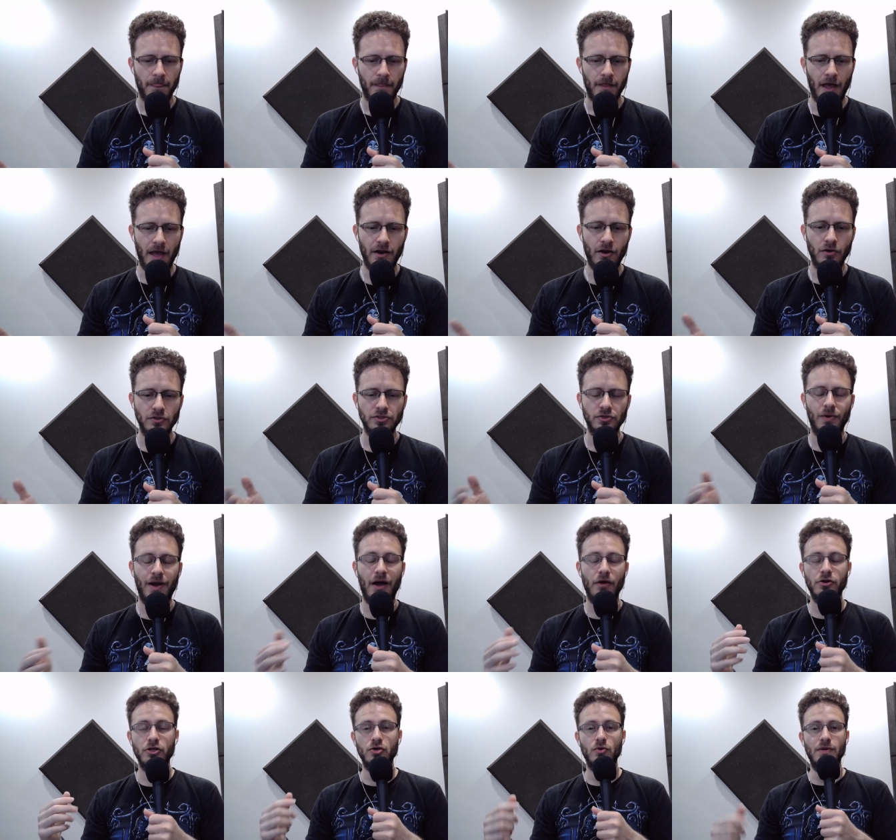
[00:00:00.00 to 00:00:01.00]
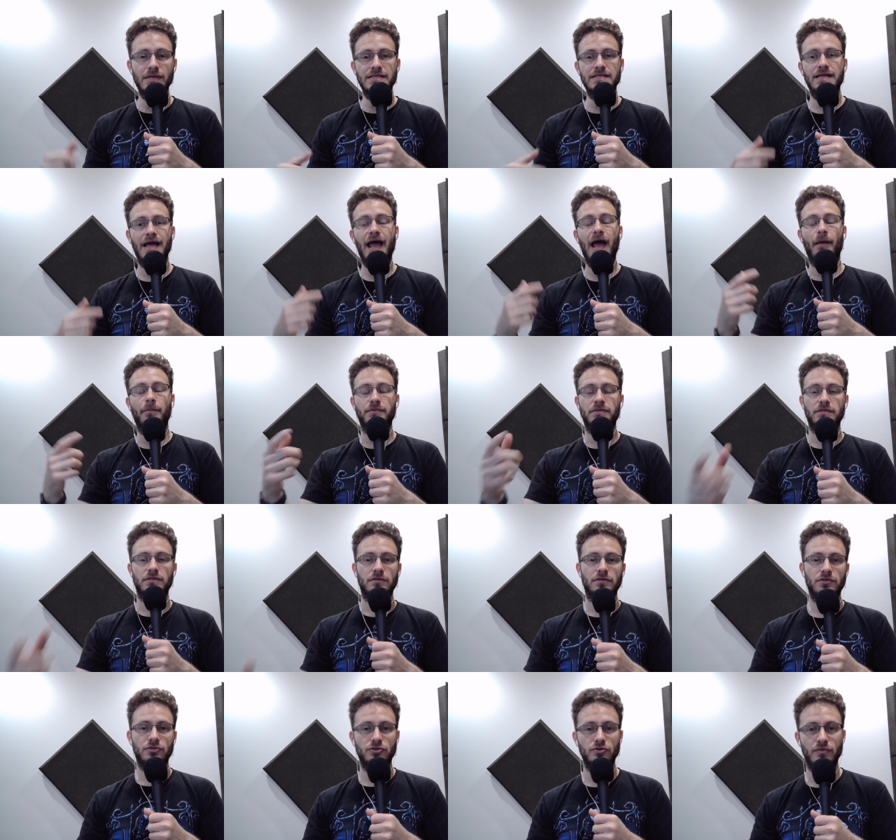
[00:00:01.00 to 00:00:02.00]
And also, how do you adapt
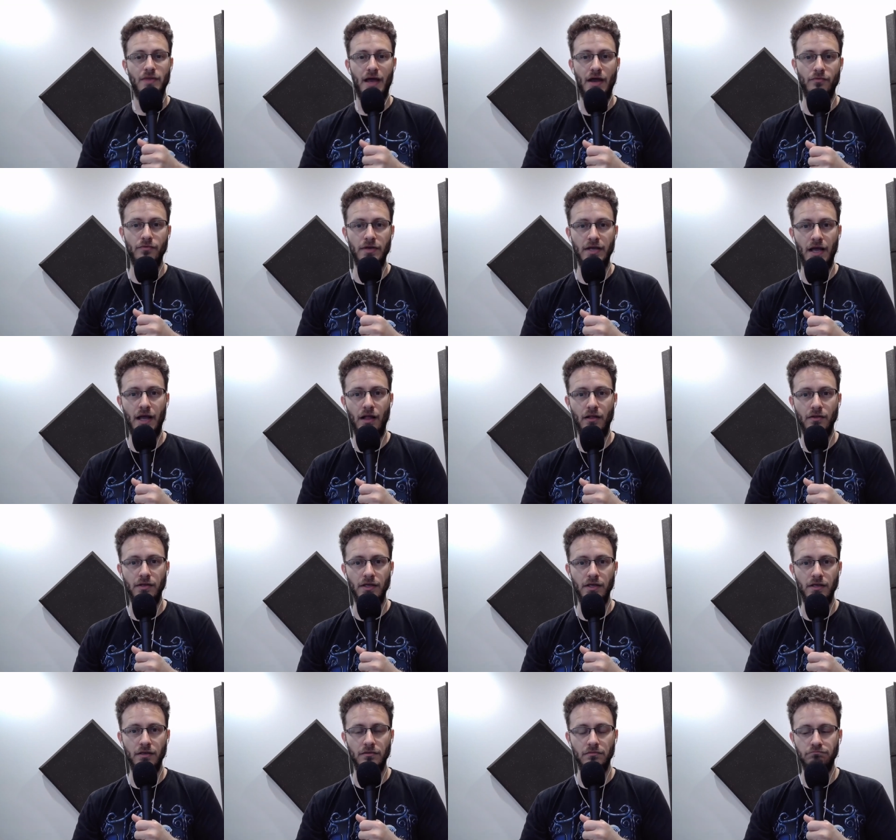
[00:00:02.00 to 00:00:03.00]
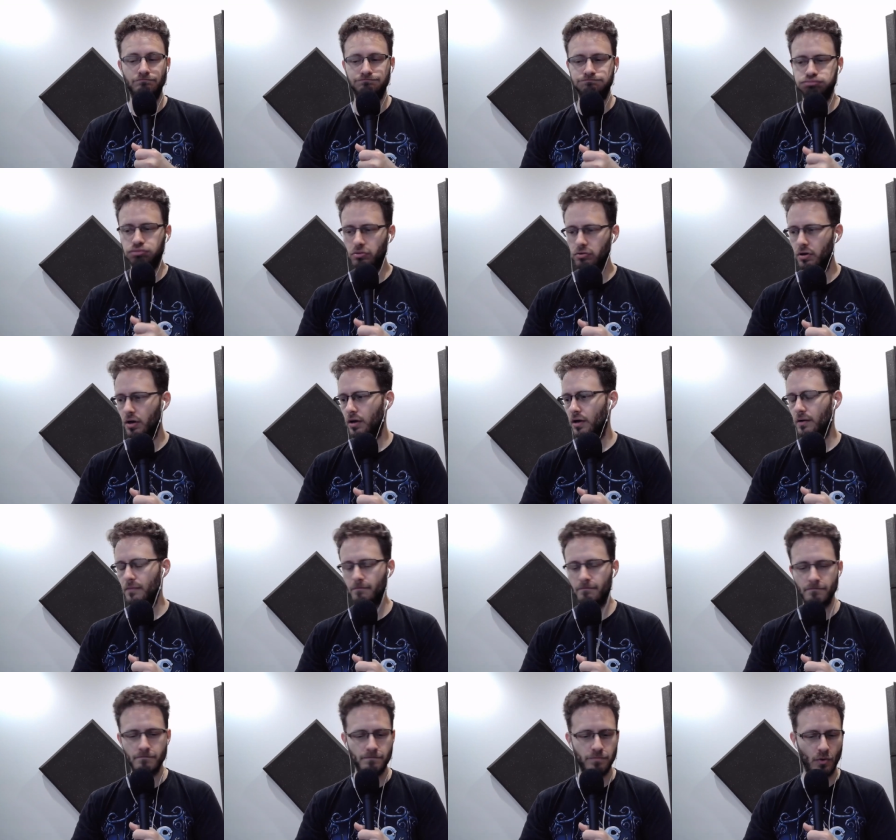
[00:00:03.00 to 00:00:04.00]
to that reality? Oh,
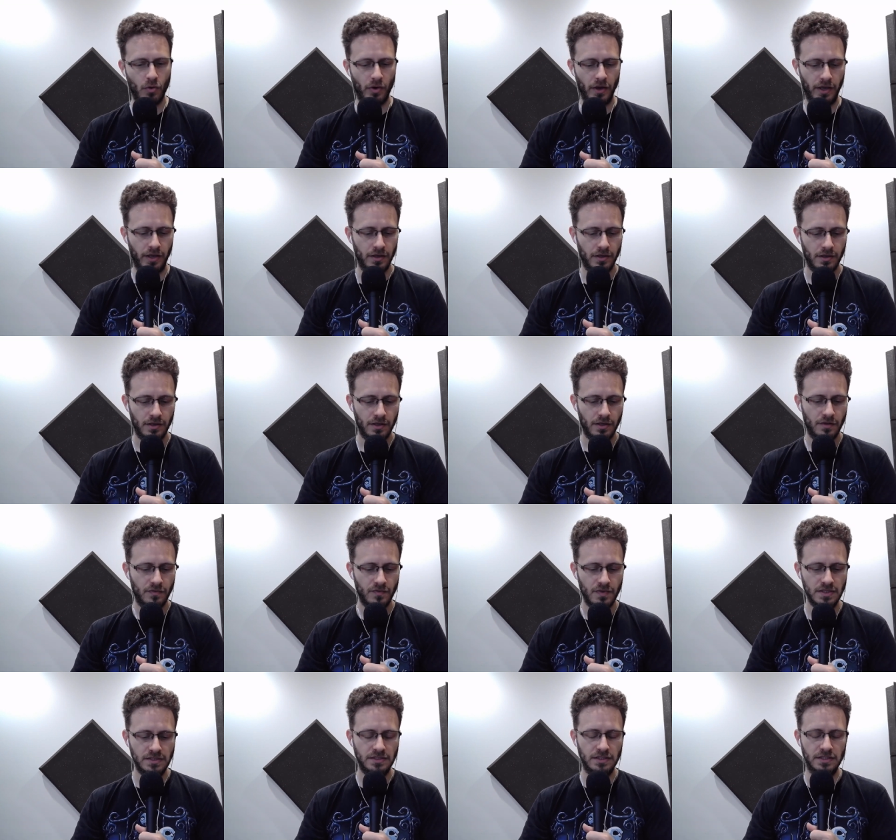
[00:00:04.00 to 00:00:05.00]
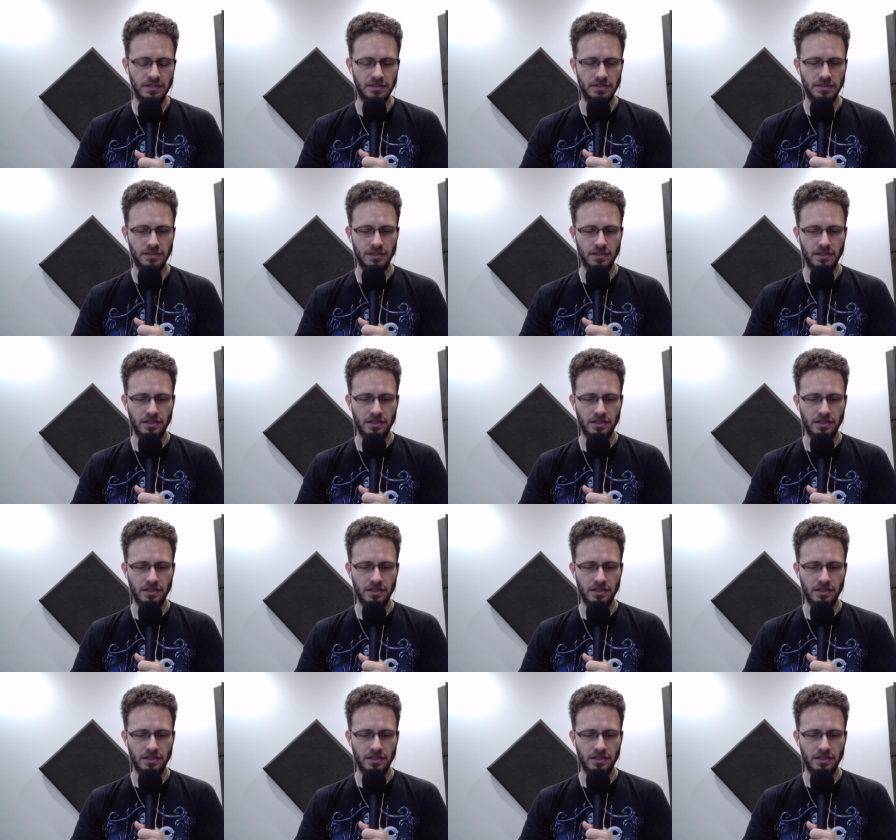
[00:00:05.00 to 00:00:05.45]
boy, this is